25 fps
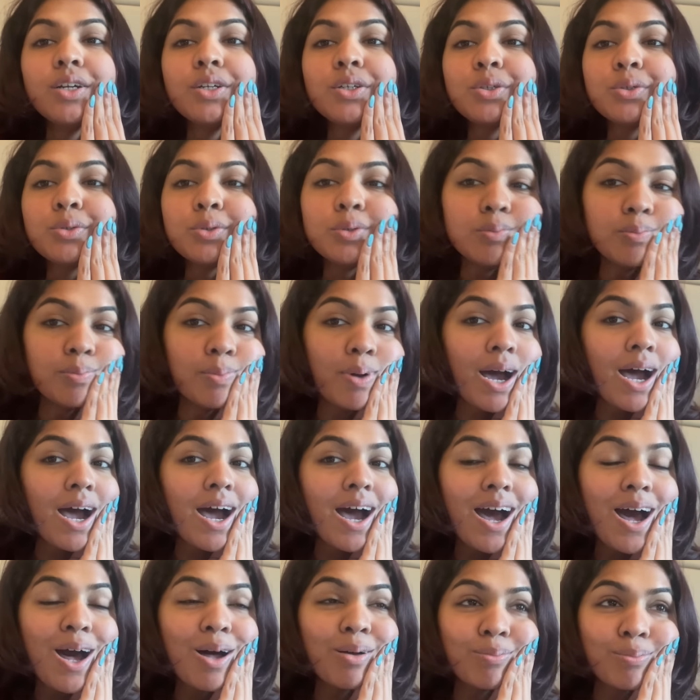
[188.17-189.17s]
to
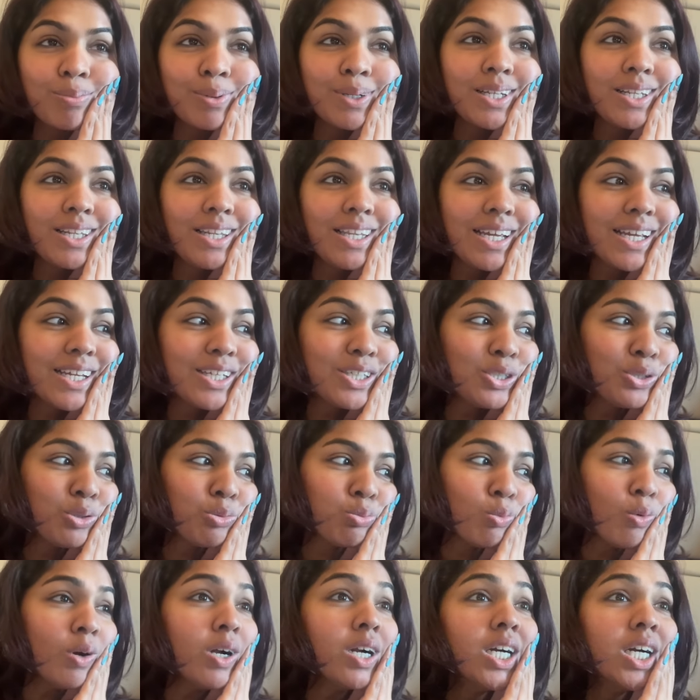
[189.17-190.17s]

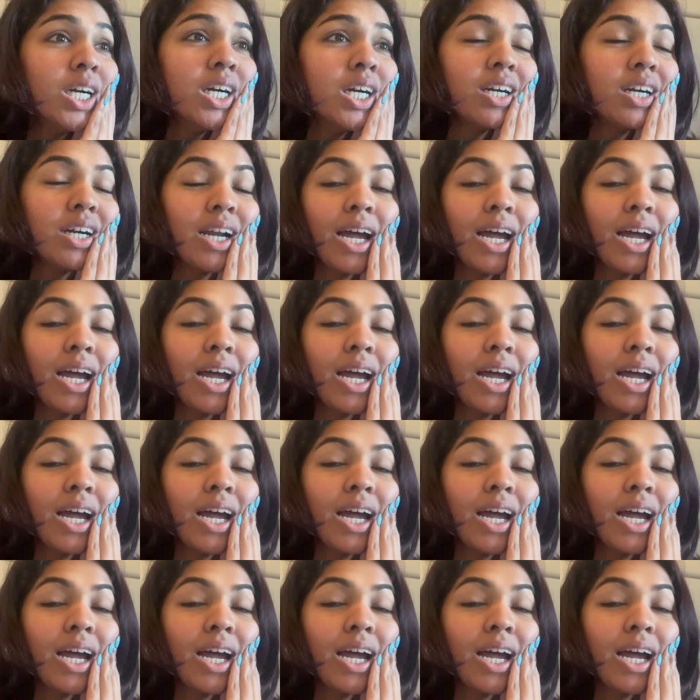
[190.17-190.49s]
Mahabaleshwar.